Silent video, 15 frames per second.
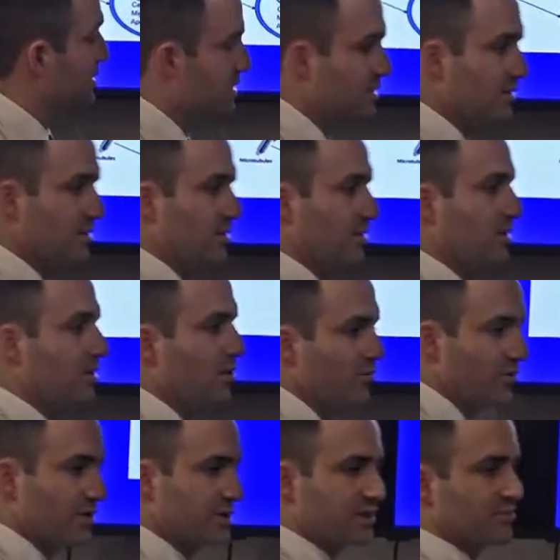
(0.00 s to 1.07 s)
it's
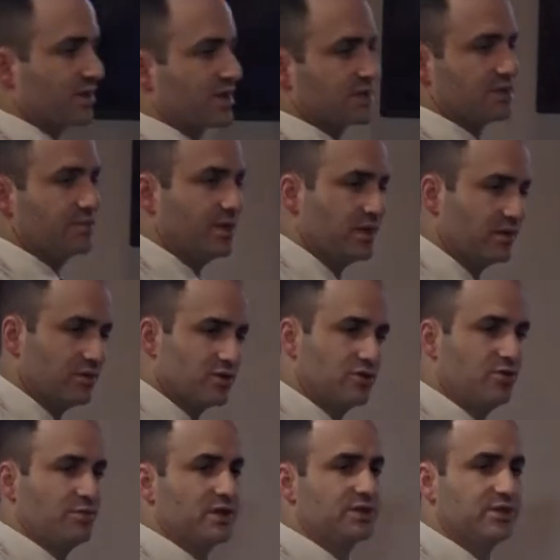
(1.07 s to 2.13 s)
overexpressed, meaning
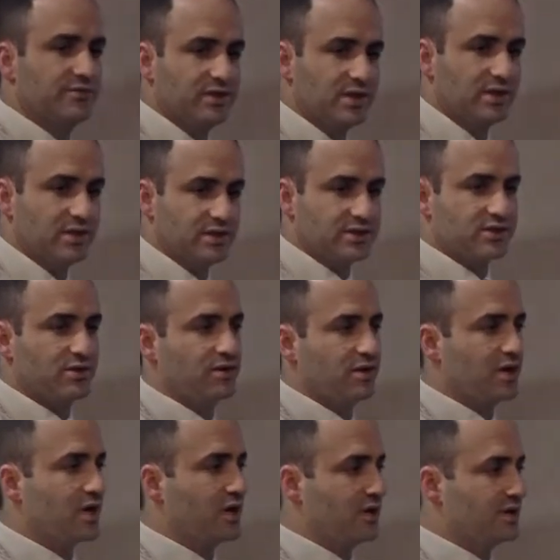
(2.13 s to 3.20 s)
there's too much of it, and it's turned
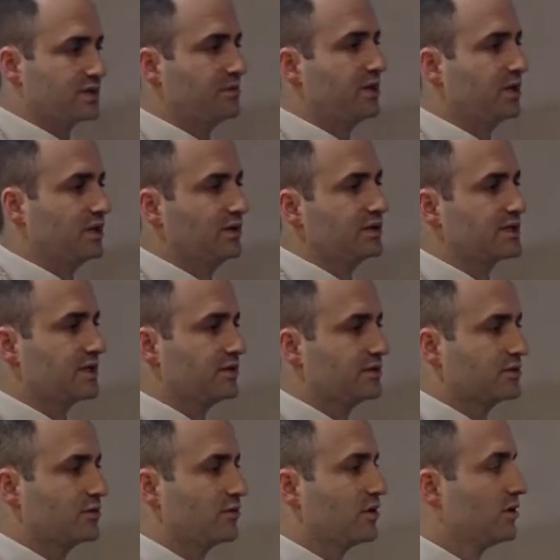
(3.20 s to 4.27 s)
on, and it's making the
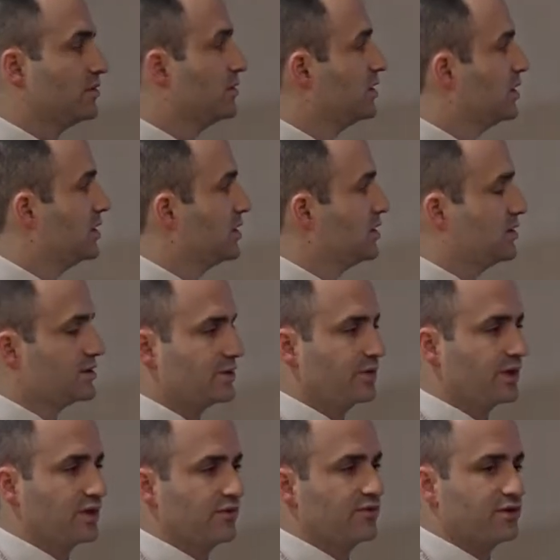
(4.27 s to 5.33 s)
cells grow. So
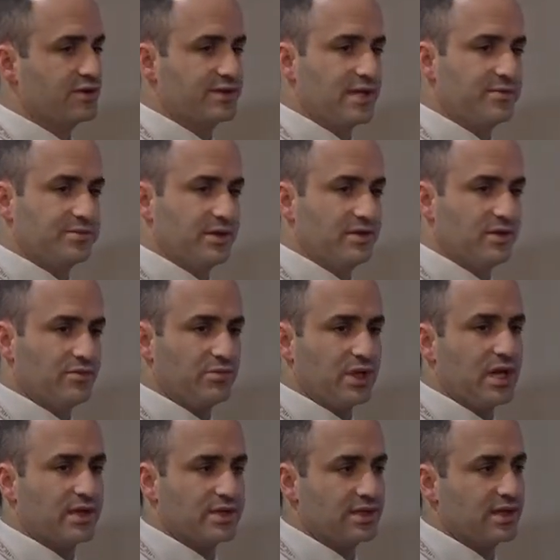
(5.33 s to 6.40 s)
we give Herceptin that
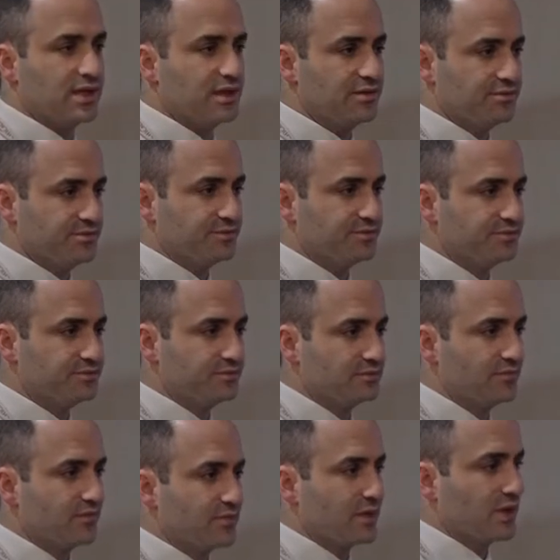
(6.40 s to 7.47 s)
blocks that,
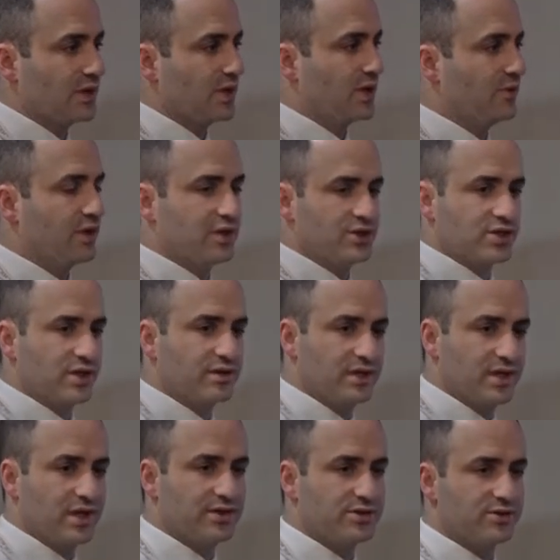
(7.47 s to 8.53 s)
and we can
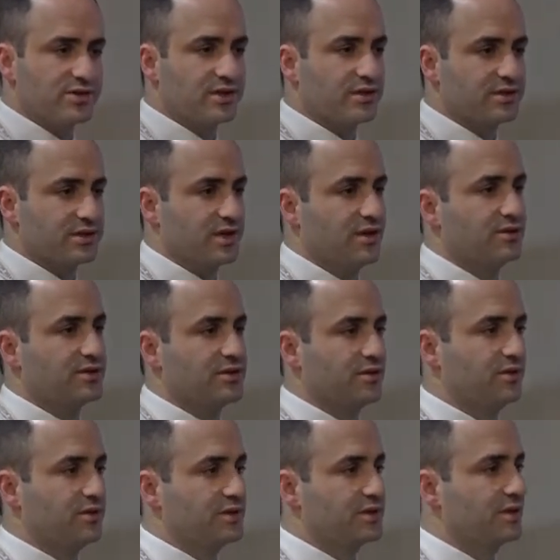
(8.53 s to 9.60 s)
shut the cancer cells down.
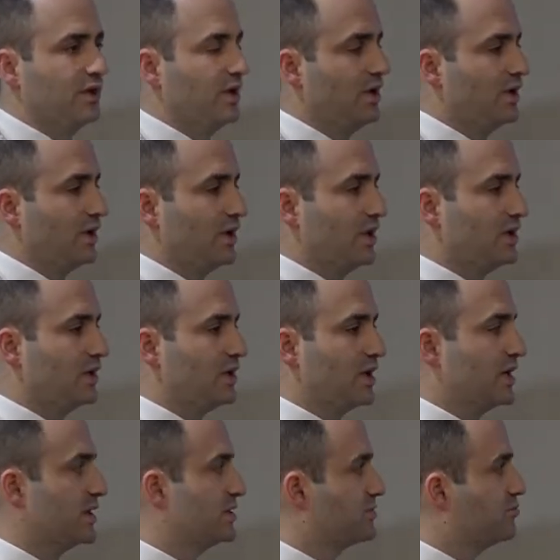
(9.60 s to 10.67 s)
So it's and it
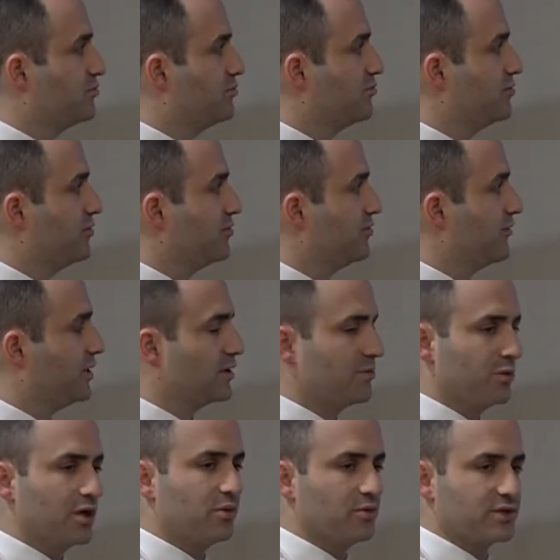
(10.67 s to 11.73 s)
has fairly
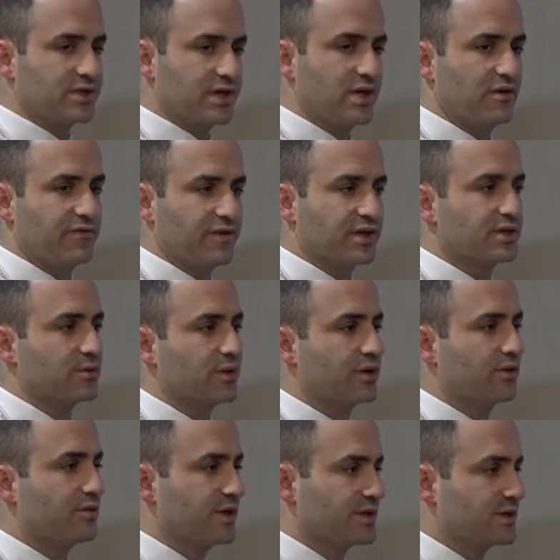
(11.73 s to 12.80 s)
minimal side effects
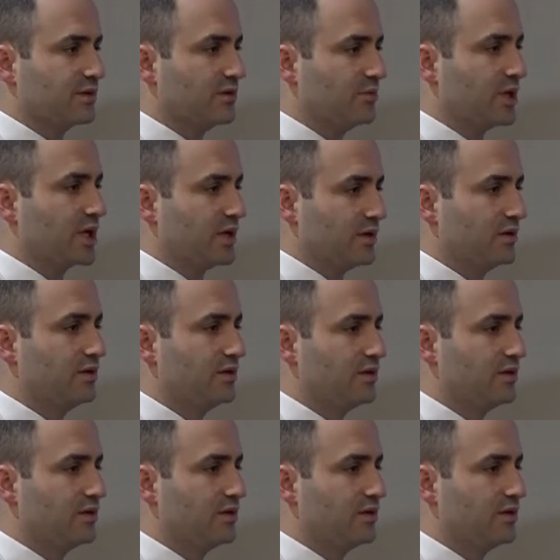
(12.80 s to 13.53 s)
around the rest of the body.